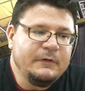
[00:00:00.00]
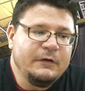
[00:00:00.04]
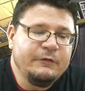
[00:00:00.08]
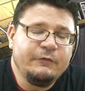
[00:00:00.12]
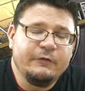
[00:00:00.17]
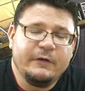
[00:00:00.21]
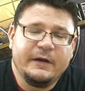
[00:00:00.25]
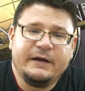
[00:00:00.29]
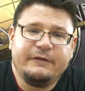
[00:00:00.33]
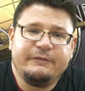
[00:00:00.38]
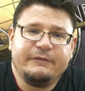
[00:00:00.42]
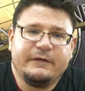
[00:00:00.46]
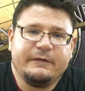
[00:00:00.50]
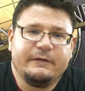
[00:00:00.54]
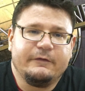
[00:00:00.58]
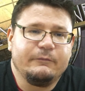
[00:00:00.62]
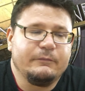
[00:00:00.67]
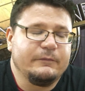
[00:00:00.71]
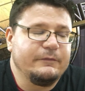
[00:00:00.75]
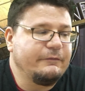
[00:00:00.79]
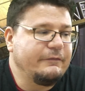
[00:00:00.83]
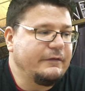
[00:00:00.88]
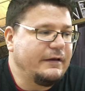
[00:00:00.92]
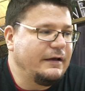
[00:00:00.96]
so like I said,
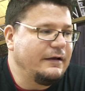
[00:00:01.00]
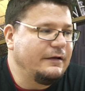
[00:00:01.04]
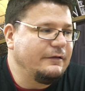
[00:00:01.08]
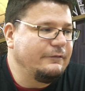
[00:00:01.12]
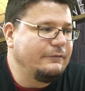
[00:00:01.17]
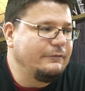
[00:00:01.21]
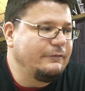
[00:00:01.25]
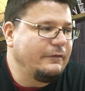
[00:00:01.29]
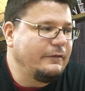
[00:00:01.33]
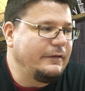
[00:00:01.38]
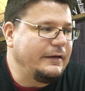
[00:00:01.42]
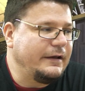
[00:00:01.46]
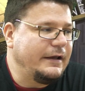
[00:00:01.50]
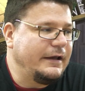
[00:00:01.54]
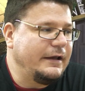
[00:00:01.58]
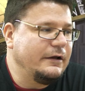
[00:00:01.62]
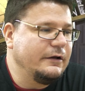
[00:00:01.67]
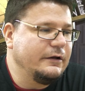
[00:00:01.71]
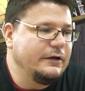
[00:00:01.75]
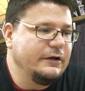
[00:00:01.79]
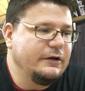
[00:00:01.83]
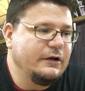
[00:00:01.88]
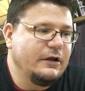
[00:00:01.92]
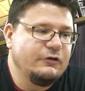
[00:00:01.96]
this one sounds like a
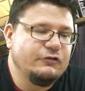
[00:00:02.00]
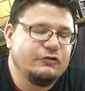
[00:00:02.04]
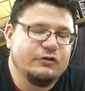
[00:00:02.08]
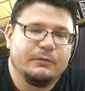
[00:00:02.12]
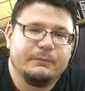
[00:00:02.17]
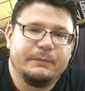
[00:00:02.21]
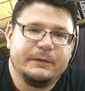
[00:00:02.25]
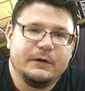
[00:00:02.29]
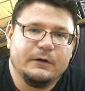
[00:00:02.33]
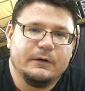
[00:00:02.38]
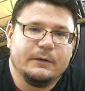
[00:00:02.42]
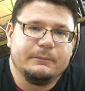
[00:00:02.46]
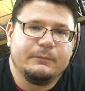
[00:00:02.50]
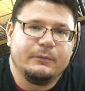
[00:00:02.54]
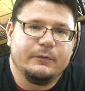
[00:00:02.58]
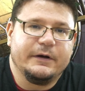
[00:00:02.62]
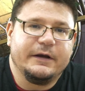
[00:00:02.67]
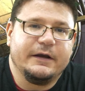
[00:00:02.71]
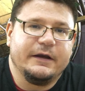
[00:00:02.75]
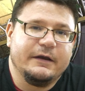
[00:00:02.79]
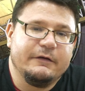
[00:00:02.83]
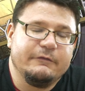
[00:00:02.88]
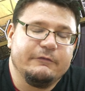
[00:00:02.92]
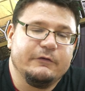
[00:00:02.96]
good jumping on
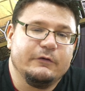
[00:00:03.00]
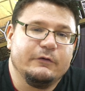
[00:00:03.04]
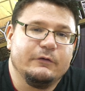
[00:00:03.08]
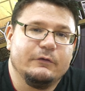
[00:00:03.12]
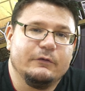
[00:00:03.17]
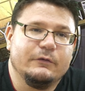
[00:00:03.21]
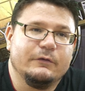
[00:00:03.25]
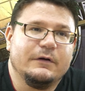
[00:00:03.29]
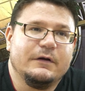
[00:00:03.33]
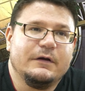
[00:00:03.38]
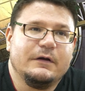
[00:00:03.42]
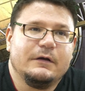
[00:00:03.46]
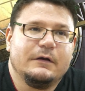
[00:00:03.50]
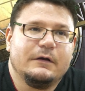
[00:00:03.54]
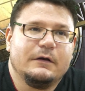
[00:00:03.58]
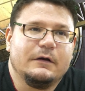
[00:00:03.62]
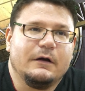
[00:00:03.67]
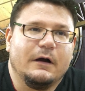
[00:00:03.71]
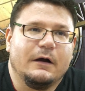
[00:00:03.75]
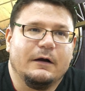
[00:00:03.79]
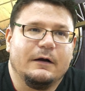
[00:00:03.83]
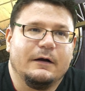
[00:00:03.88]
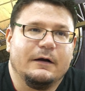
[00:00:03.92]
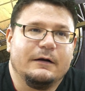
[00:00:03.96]
point if you
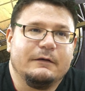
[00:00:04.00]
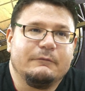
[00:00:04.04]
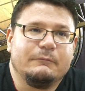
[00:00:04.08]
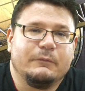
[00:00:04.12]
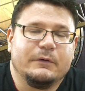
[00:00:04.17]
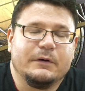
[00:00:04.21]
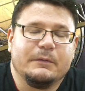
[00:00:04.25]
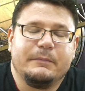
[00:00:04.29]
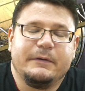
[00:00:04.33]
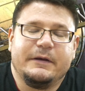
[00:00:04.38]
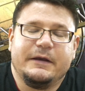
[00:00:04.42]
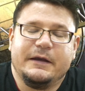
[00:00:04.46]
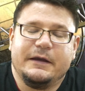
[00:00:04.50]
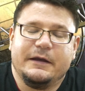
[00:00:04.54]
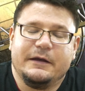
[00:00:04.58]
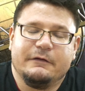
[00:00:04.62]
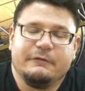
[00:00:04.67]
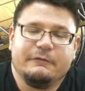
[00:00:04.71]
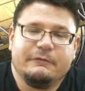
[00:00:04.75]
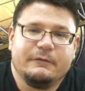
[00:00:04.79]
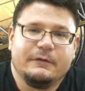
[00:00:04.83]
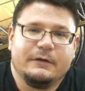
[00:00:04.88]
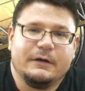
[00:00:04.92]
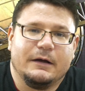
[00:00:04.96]
uh, want to
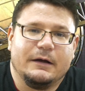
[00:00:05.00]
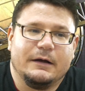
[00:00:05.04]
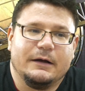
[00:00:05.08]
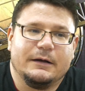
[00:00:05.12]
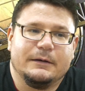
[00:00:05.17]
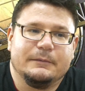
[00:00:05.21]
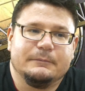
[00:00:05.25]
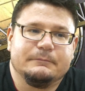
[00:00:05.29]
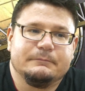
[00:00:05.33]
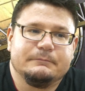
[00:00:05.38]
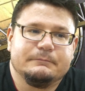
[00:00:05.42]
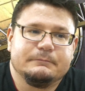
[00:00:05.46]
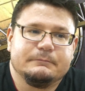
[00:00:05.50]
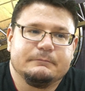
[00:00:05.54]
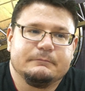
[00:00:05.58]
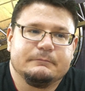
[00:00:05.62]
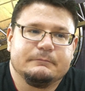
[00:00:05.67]
be um,